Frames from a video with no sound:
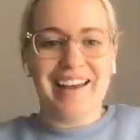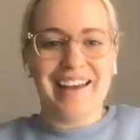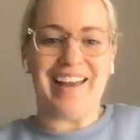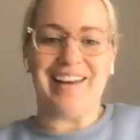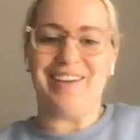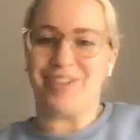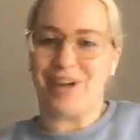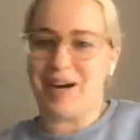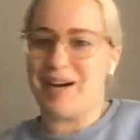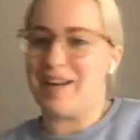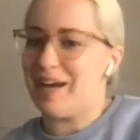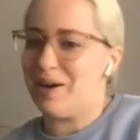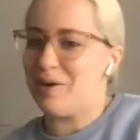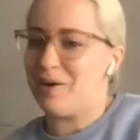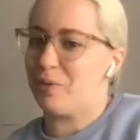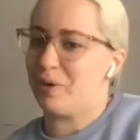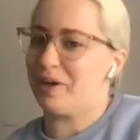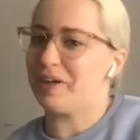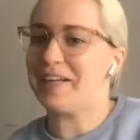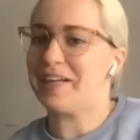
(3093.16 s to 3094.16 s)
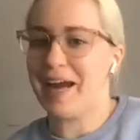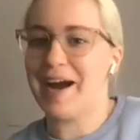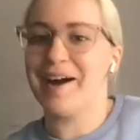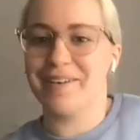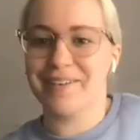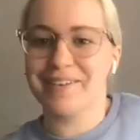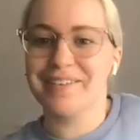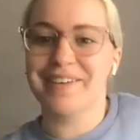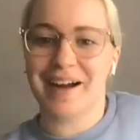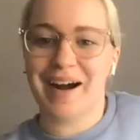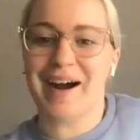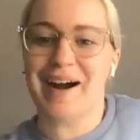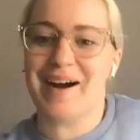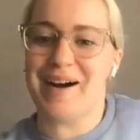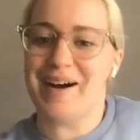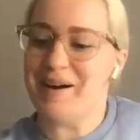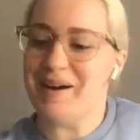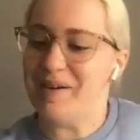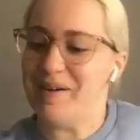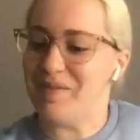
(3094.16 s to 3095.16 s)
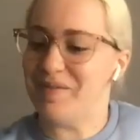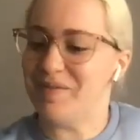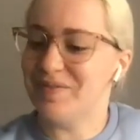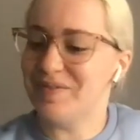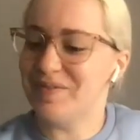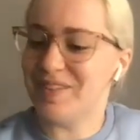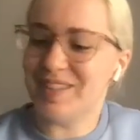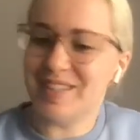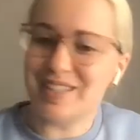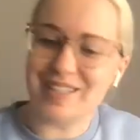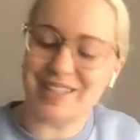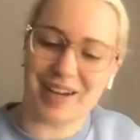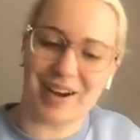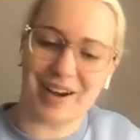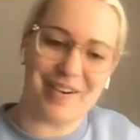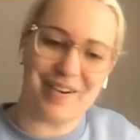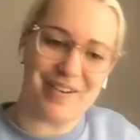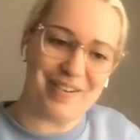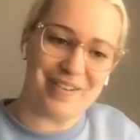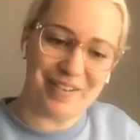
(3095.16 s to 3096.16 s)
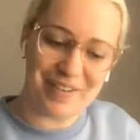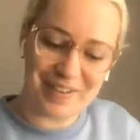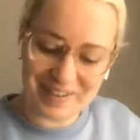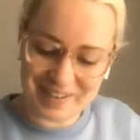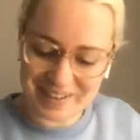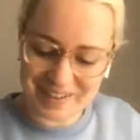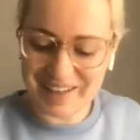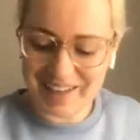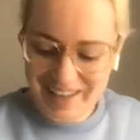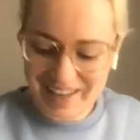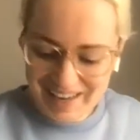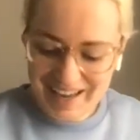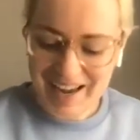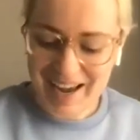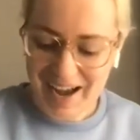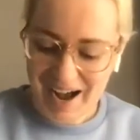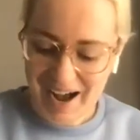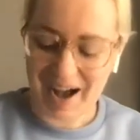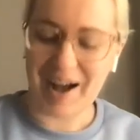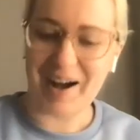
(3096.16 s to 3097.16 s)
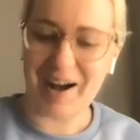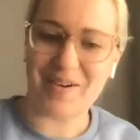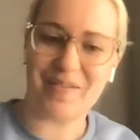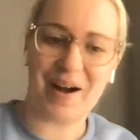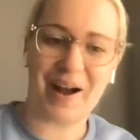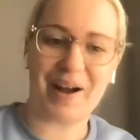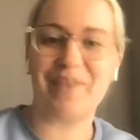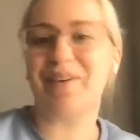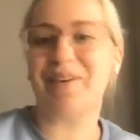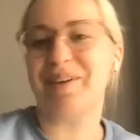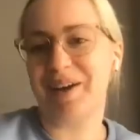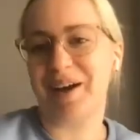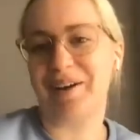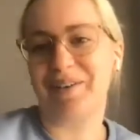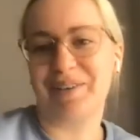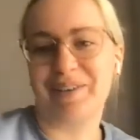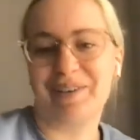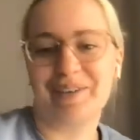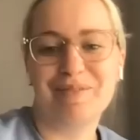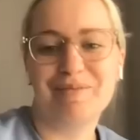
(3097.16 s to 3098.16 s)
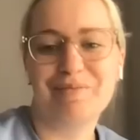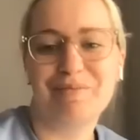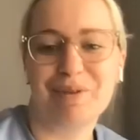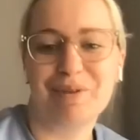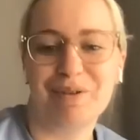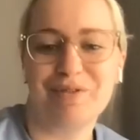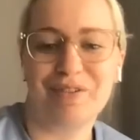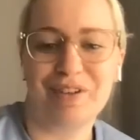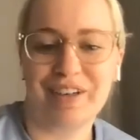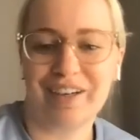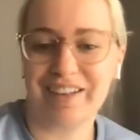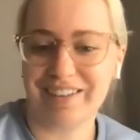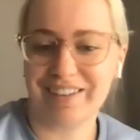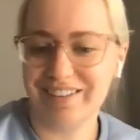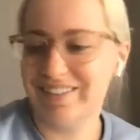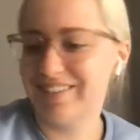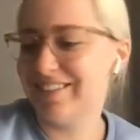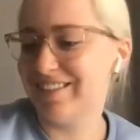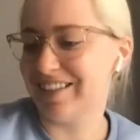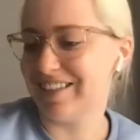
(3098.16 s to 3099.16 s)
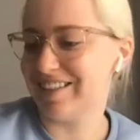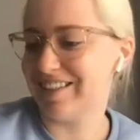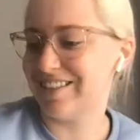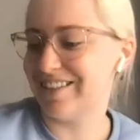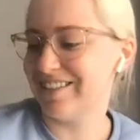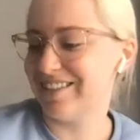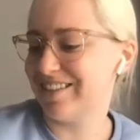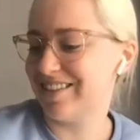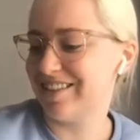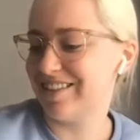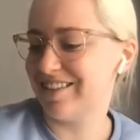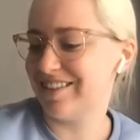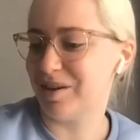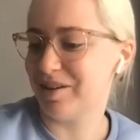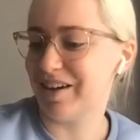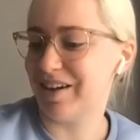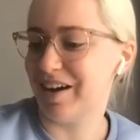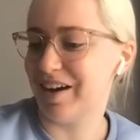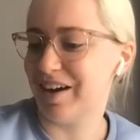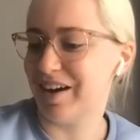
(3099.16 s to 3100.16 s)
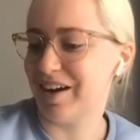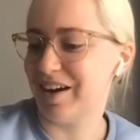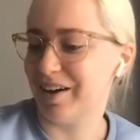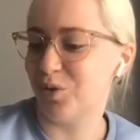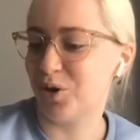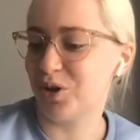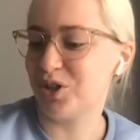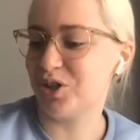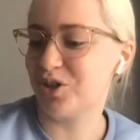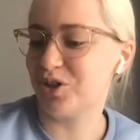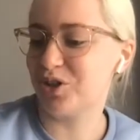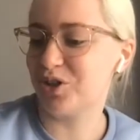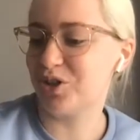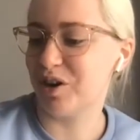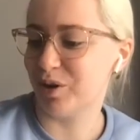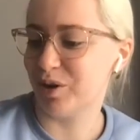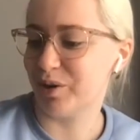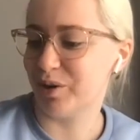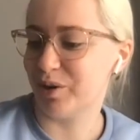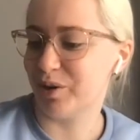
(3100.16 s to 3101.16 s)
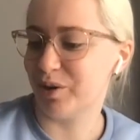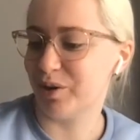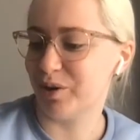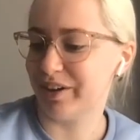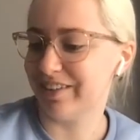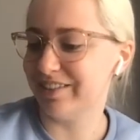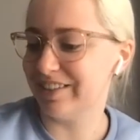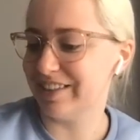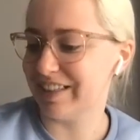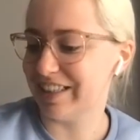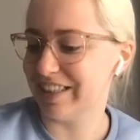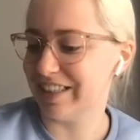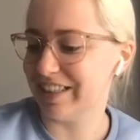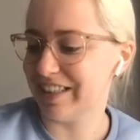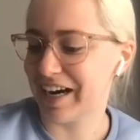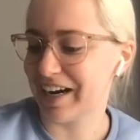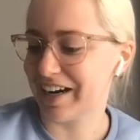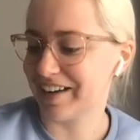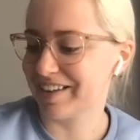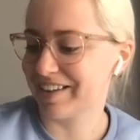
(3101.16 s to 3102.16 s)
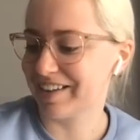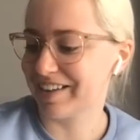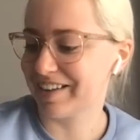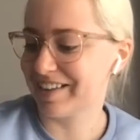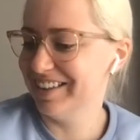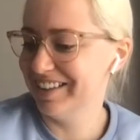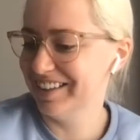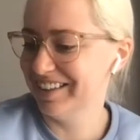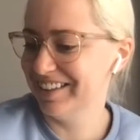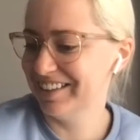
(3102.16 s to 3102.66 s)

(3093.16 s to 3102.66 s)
and try to hit a word count. So I would prefer just more straightforward syntax.